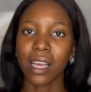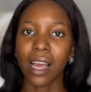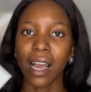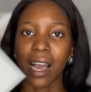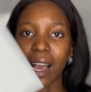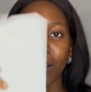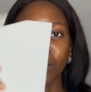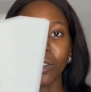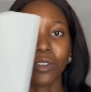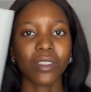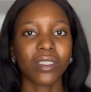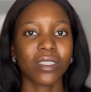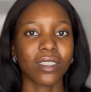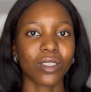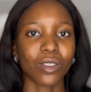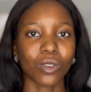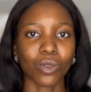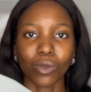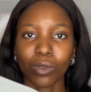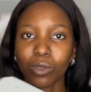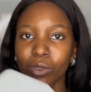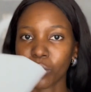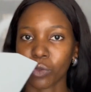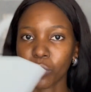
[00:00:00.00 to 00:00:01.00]
I use this
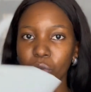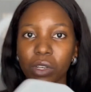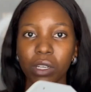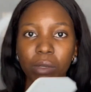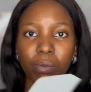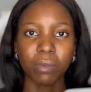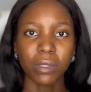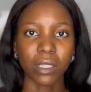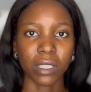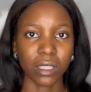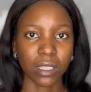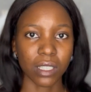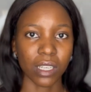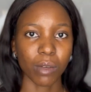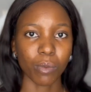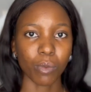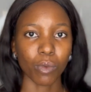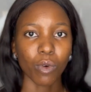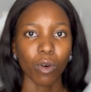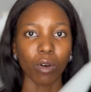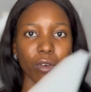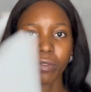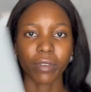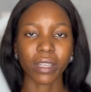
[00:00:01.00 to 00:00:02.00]
to scrape the
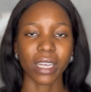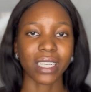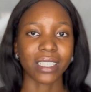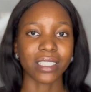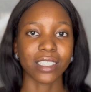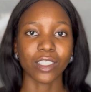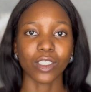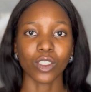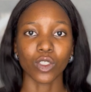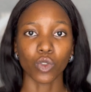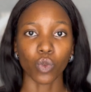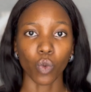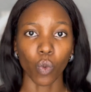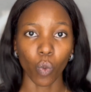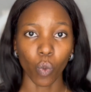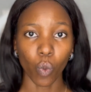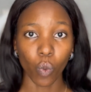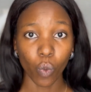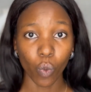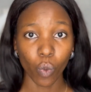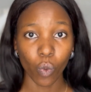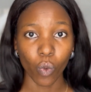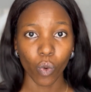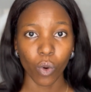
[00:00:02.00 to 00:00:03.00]
table of any
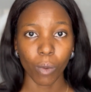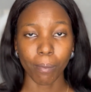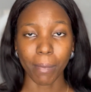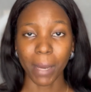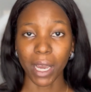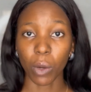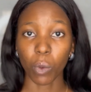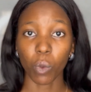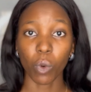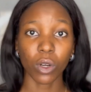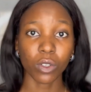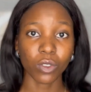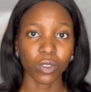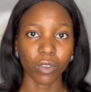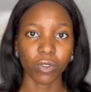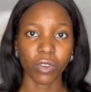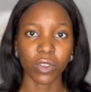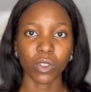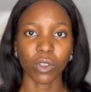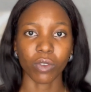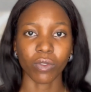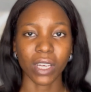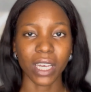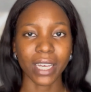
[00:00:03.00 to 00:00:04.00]
dough, my work
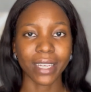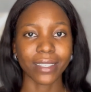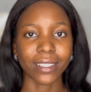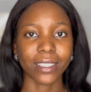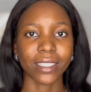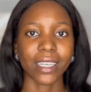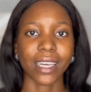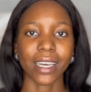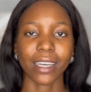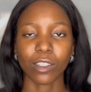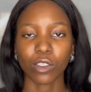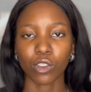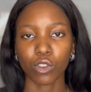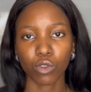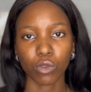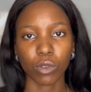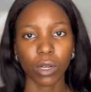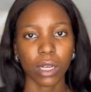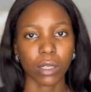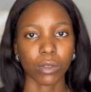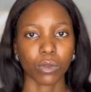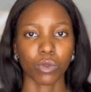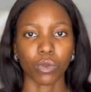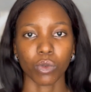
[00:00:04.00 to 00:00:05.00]
surface of any
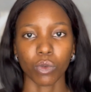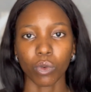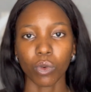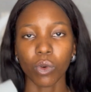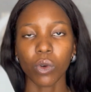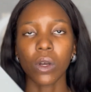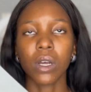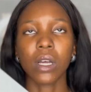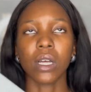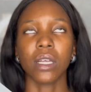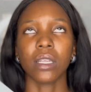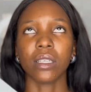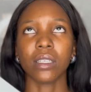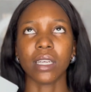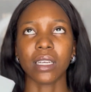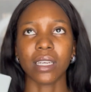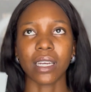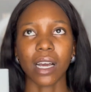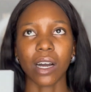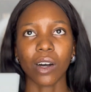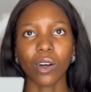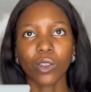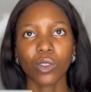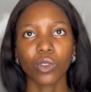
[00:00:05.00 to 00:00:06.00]
extra dough. Then
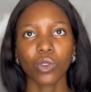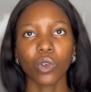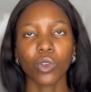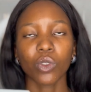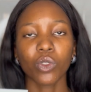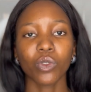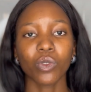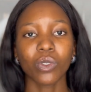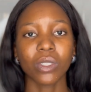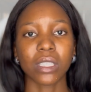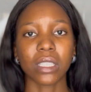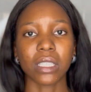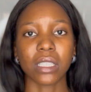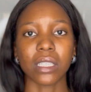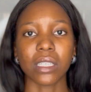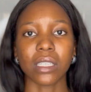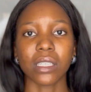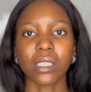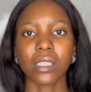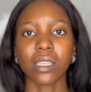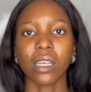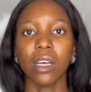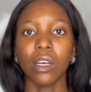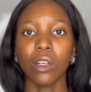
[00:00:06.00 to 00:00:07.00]
I also use
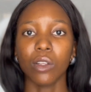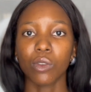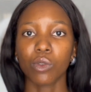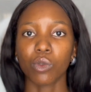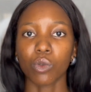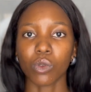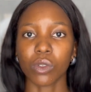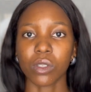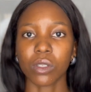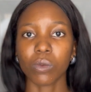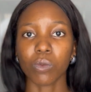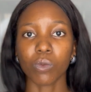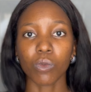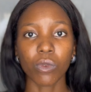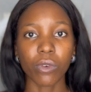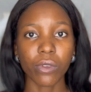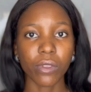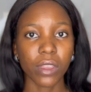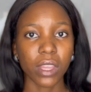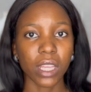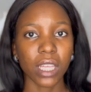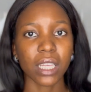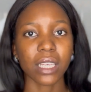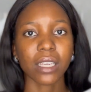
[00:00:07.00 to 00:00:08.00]
this to
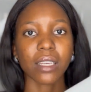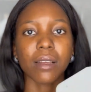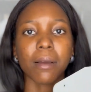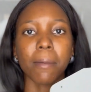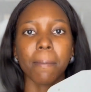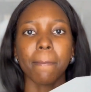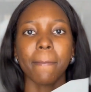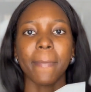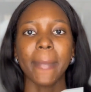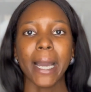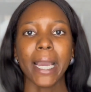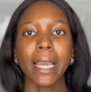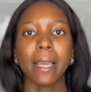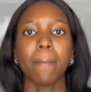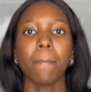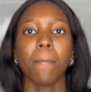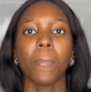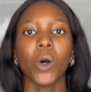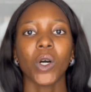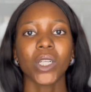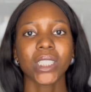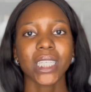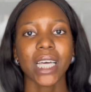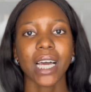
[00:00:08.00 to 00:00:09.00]
smoothen my
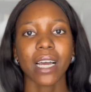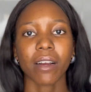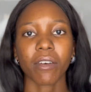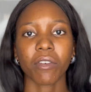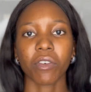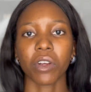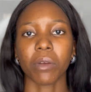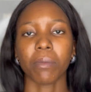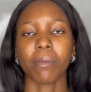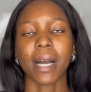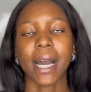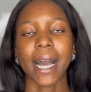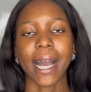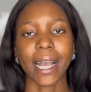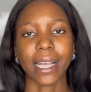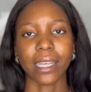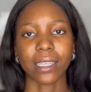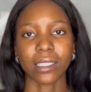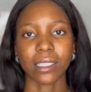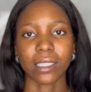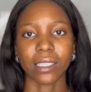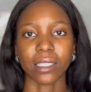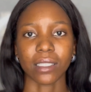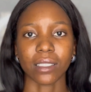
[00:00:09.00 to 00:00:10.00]
buttercream
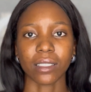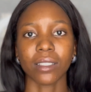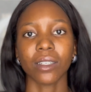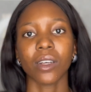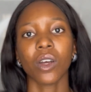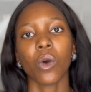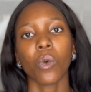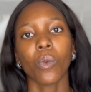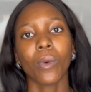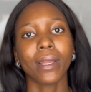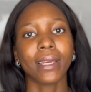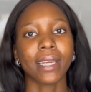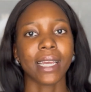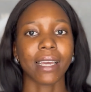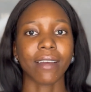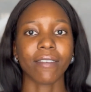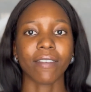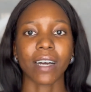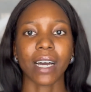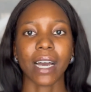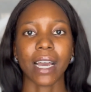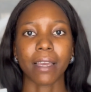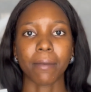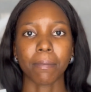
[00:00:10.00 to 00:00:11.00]
icing
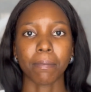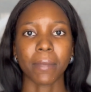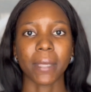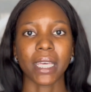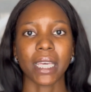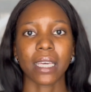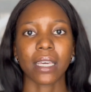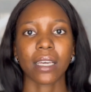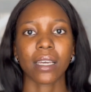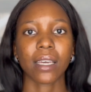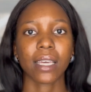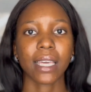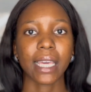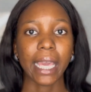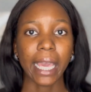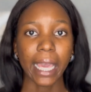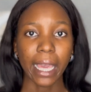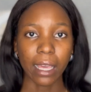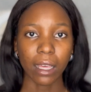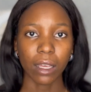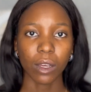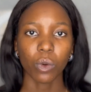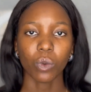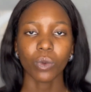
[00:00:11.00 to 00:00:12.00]
whenever I make
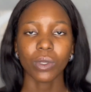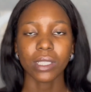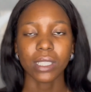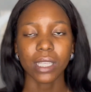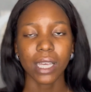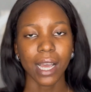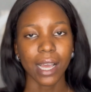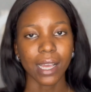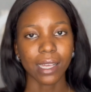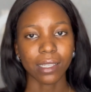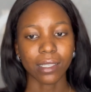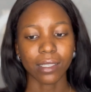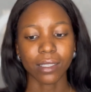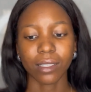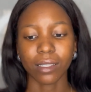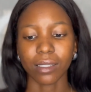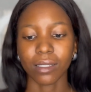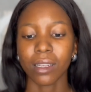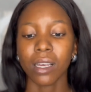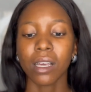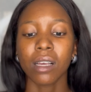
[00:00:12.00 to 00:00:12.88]
cake with icing.